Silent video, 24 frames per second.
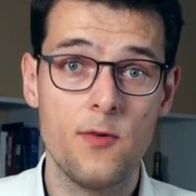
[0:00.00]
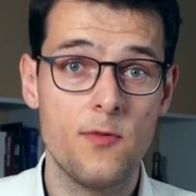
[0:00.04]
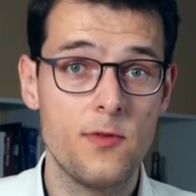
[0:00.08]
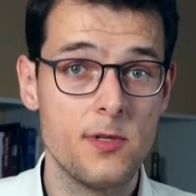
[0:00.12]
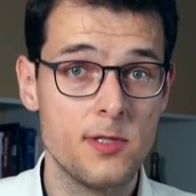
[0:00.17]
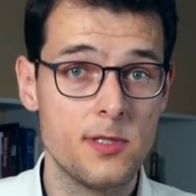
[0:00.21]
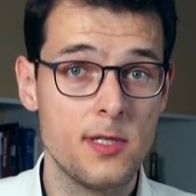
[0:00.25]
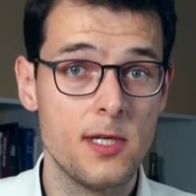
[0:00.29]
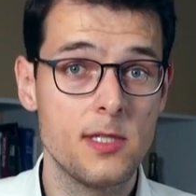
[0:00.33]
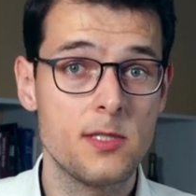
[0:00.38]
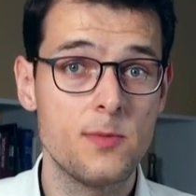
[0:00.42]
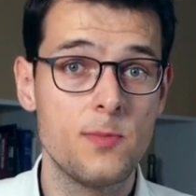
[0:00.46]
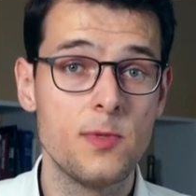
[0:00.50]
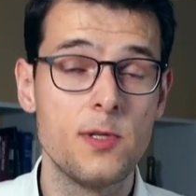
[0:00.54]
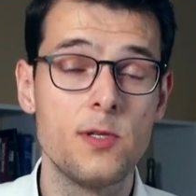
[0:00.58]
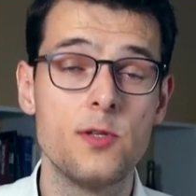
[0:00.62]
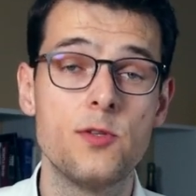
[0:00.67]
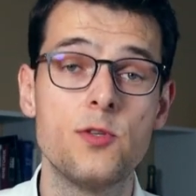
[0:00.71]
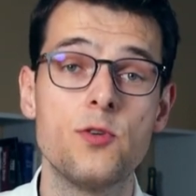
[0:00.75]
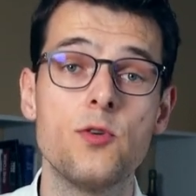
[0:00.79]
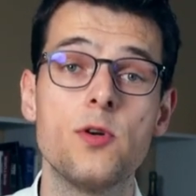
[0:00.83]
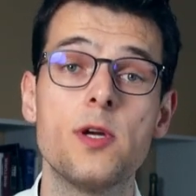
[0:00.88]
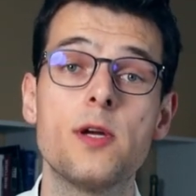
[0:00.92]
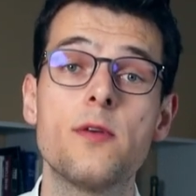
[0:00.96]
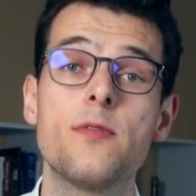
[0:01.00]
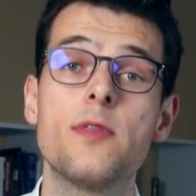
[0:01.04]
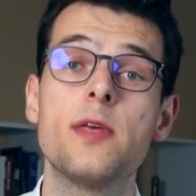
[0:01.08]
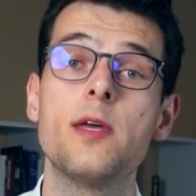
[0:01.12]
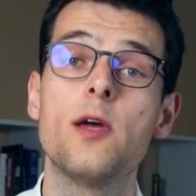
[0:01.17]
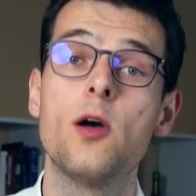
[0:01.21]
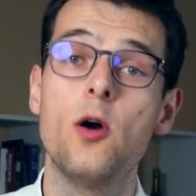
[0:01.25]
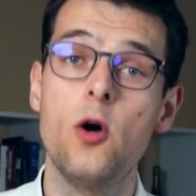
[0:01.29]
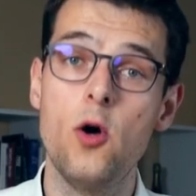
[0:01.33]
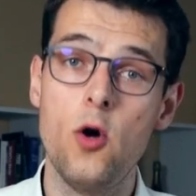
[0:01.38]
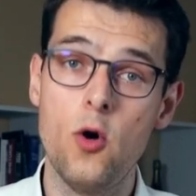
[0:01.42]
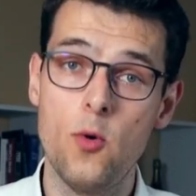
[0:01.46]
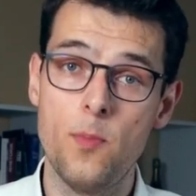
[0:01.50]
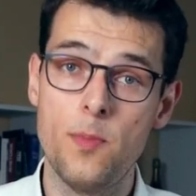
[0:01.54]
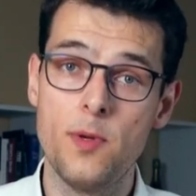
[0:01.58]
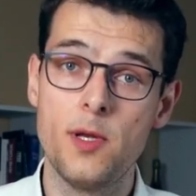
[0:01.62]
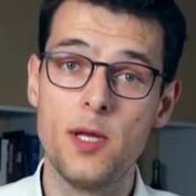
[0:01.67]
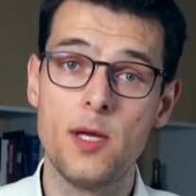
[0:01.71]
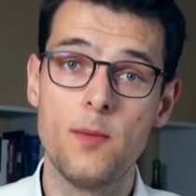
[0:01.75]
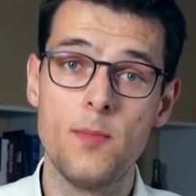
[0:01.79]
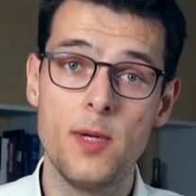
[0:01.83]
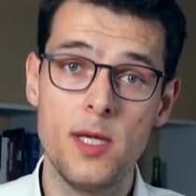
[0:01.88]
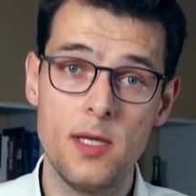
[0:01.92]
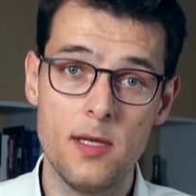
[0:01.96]
of the assessment during the
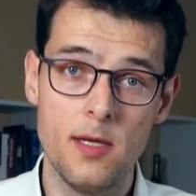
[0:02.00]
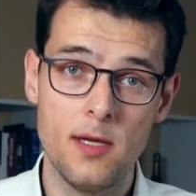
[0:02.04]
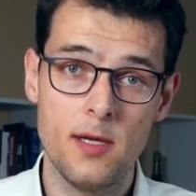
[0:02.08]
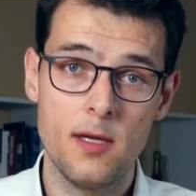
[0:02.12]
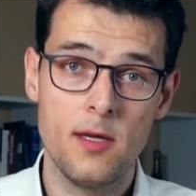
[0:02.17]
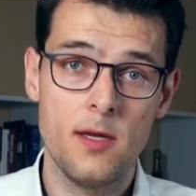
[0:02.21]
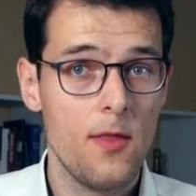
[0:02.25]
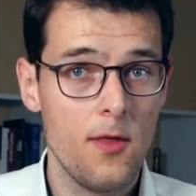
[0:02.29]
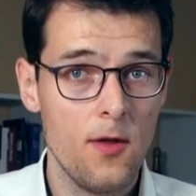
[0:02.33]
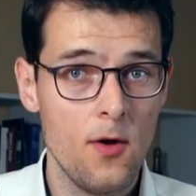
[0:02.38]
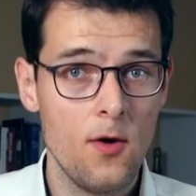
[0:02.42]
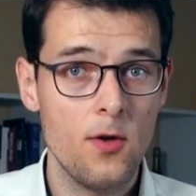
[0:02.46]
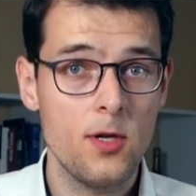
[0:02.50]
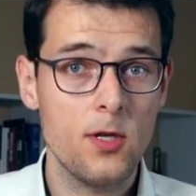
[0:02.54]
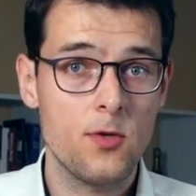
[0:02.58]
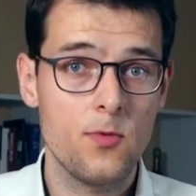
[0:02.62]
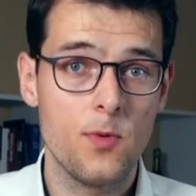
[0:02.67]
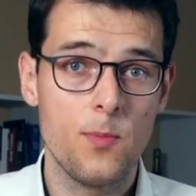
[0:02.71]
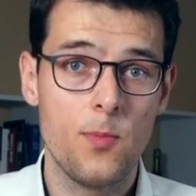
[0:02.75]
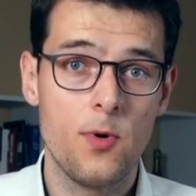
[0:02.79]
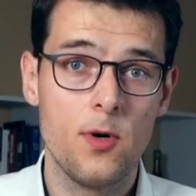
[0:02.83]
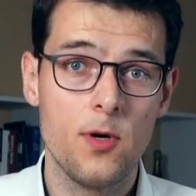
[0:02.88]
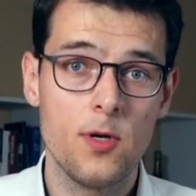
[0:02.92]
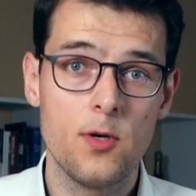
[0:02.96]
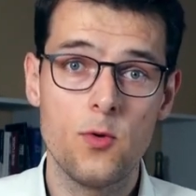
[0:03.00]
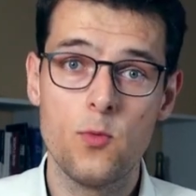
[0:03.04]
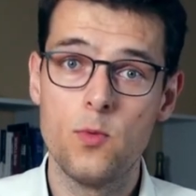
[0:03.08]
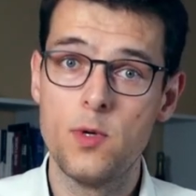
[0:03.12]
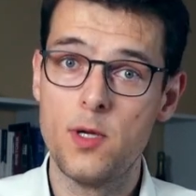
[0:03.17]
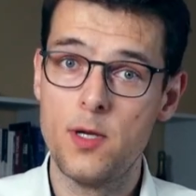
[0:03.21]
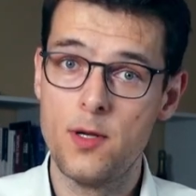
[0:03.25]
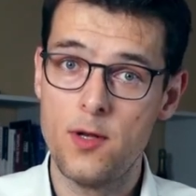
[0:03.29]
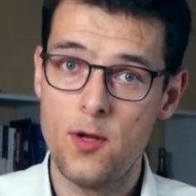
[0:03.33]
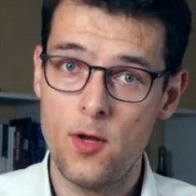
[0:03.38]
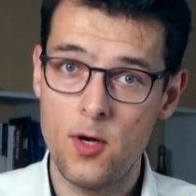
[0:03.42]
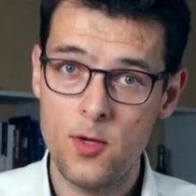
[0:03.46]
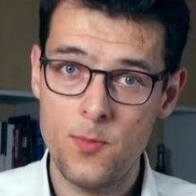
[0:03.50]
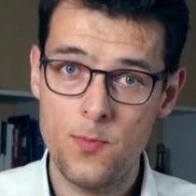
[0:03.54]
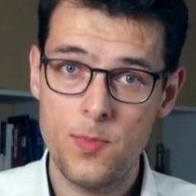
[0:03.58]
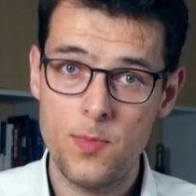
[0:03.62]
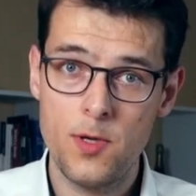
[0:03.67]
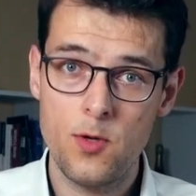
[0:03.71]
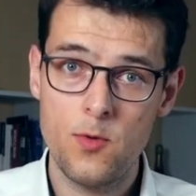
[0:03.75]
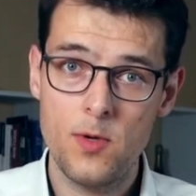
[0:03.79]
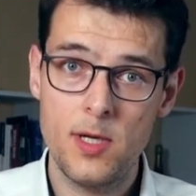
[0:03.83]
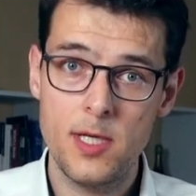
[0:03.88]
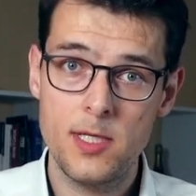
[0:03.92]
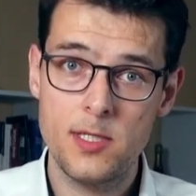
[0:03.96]
opening meeting. The audit report will not be
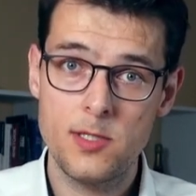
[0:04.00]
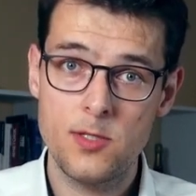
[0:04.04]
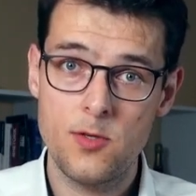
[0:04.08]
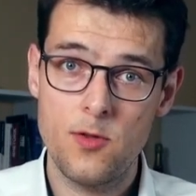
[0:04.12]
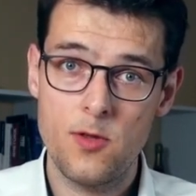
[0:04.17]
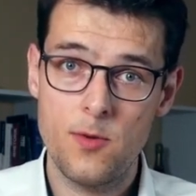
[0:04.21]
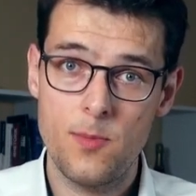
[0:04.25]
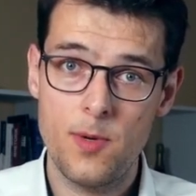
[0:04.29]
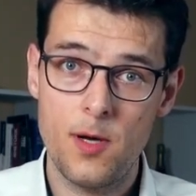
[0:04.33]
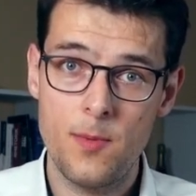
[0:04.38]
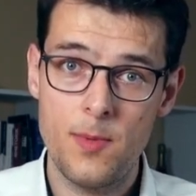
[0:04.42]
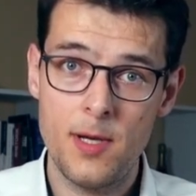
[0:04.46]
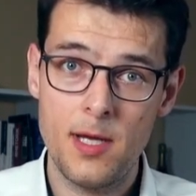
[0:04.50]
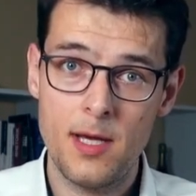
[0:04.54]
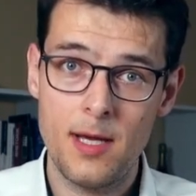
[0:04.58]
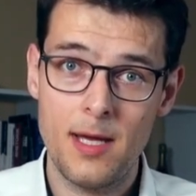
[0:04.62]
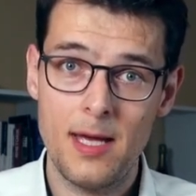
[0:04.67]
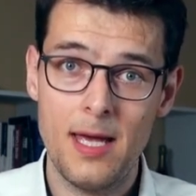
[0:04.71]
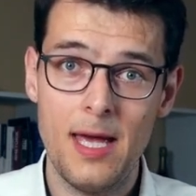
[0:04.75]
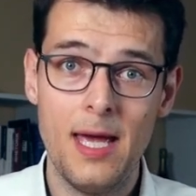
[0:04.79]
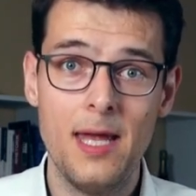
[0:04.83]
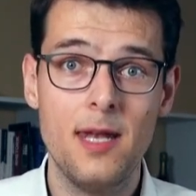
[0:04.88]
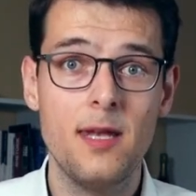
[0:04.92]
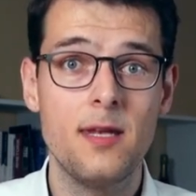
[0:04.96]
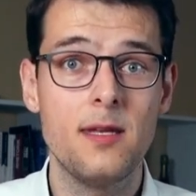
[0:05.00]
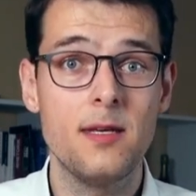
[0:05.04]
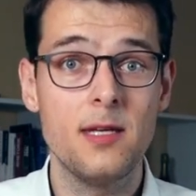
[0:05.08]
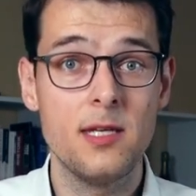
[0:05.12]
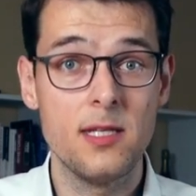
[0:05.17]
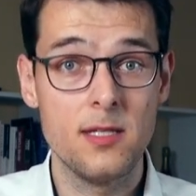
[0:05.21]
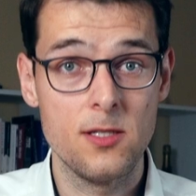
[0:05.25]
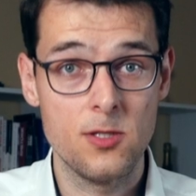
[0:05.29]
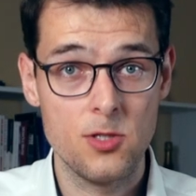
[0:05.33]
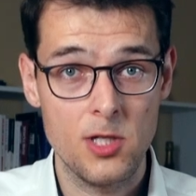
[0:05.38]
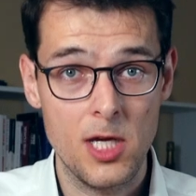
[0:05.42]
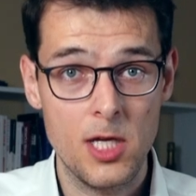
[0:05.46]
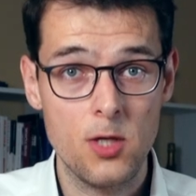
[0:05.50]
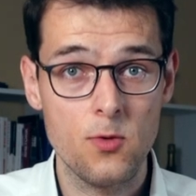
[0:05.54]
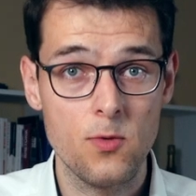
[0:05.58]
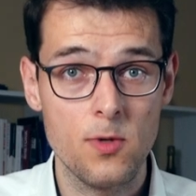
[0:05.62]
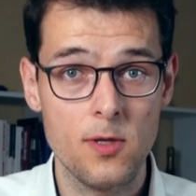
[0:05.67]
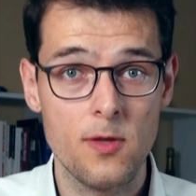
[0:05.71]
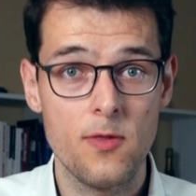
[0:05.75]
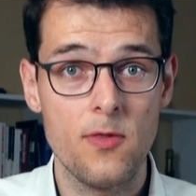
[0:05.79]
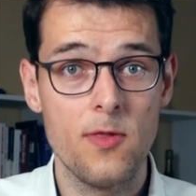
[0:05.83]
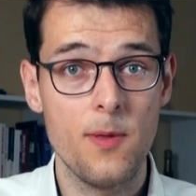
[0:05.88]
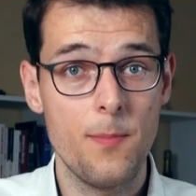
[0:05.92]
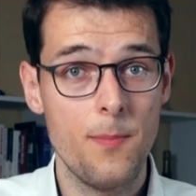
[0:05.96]
released to the public, and in general,
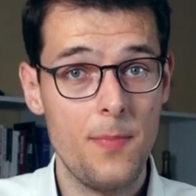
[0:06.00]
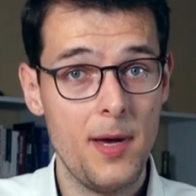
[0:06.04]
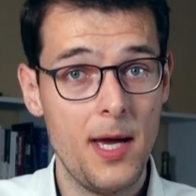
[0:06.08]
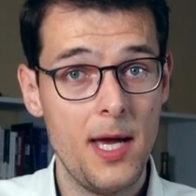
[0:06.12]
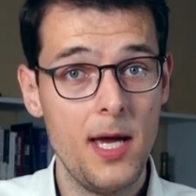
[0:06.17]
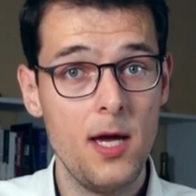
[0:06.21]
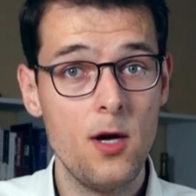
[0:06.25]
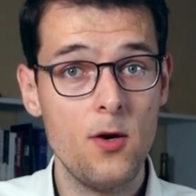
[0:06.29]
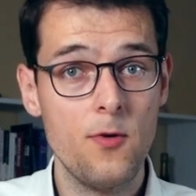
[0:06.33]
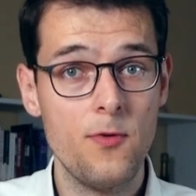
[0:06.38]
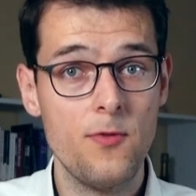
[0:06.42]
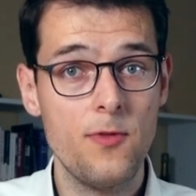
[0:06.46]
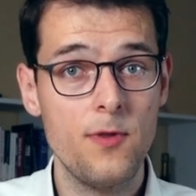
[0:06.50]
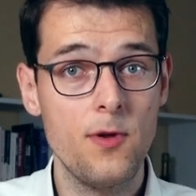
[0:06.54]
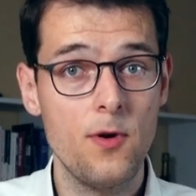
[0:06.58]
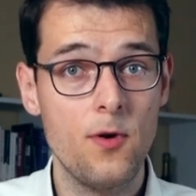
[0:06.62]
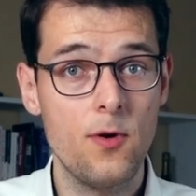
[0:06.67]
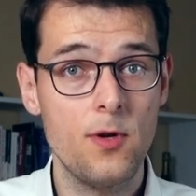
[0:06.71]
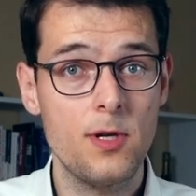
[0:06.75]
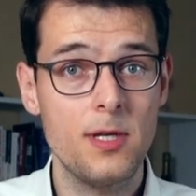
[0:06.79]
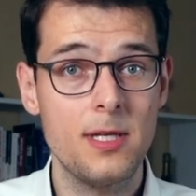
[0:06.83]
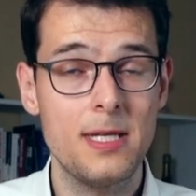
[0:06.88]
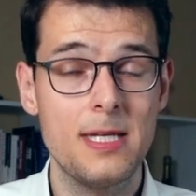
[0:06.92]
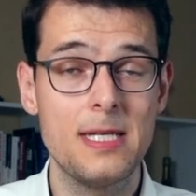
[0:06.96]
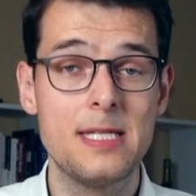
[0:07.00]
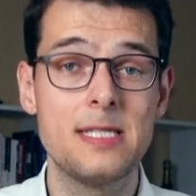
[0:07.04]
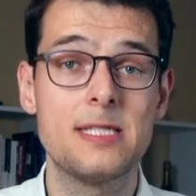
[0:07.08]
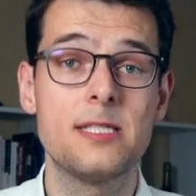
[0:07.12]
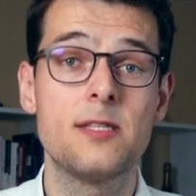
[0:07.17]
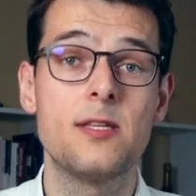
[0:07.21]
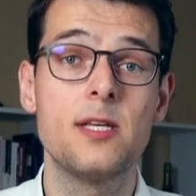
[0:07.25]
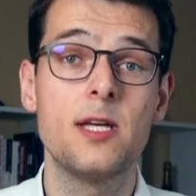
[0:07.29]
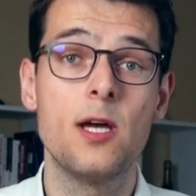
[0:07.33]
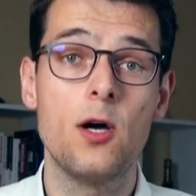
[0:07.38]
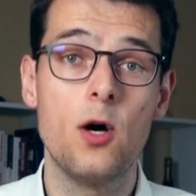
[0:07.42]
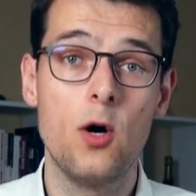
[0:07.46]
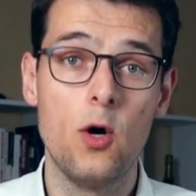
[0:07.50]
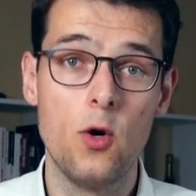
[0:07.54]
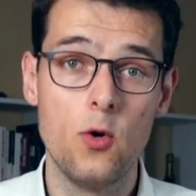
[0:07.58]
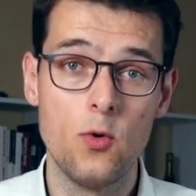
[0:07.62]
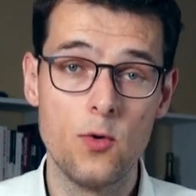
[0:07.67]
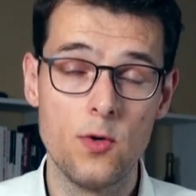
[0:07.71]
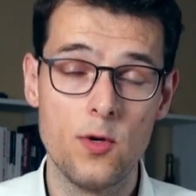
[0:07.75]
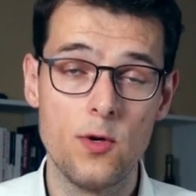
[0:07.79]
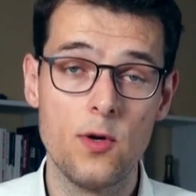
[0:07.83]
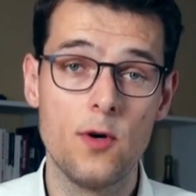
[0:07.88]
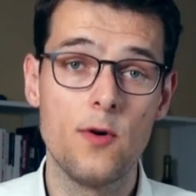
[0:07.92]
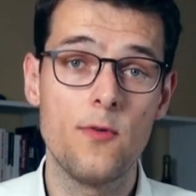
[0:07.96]
the payer of the audit is the
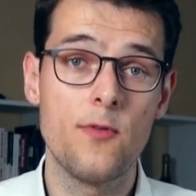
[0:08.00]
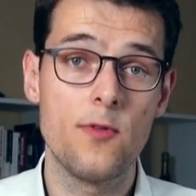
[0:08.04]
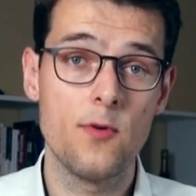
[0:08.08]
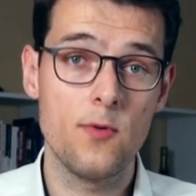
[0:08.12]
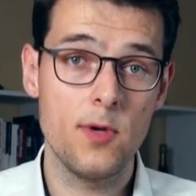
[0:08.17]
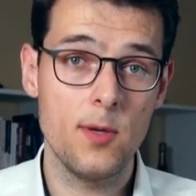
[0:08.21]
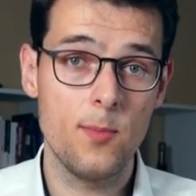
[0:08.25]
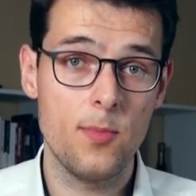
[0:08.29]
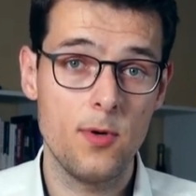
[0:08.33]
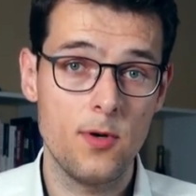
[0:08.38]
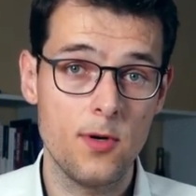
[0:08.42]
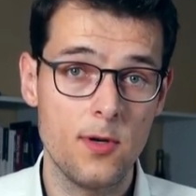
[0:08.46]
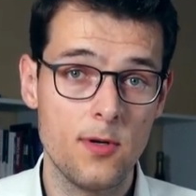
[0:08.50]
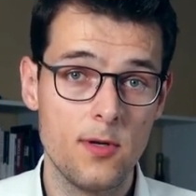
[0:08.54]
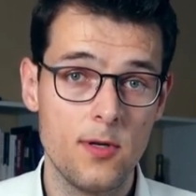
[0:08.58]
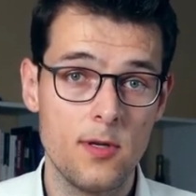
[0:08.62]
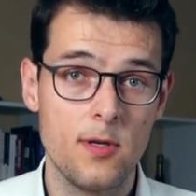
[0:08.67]
owner of the report.